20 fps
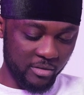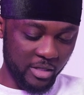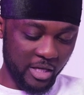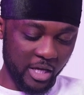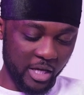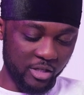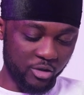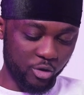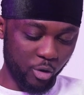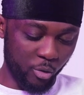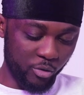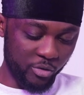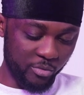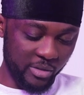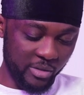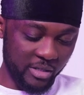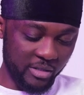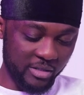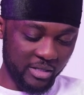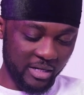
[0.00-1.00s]
He told
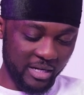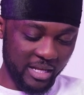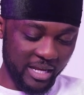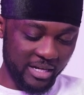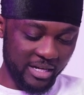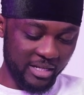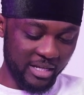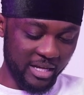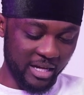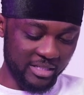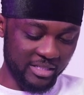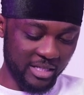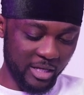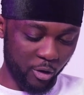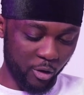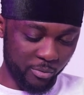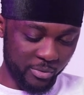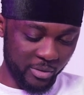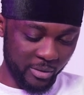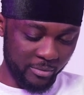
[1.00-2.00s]
me the lady has
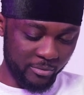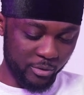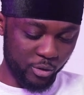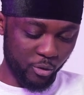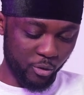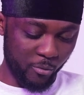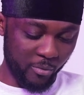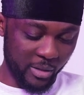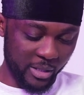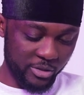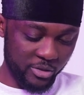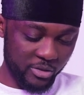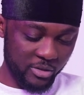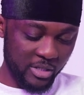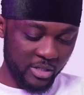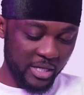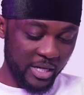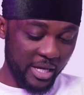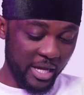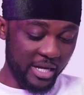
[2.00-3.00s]
helped him so much
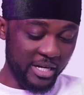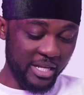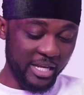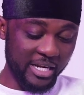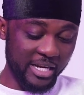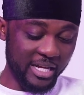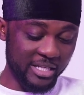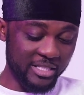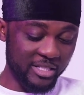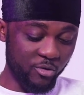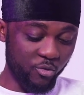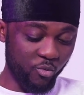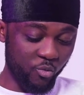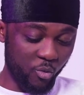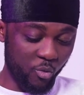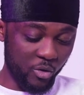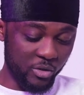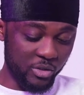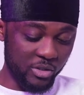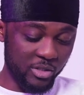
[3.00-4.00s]
and he doesn't
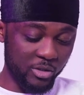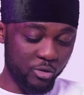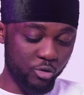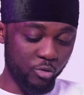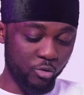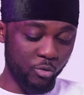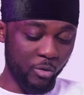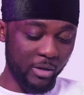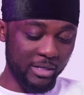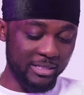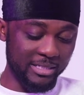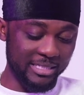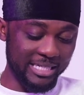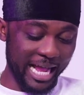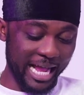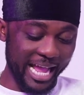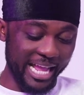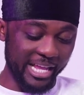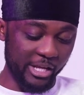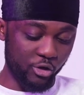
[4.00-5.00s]
want to
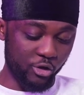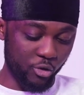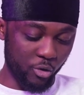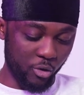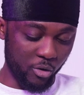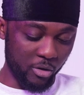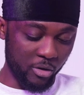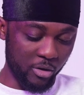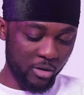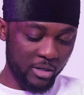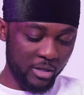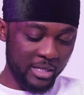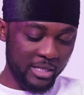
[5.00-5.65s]
die young.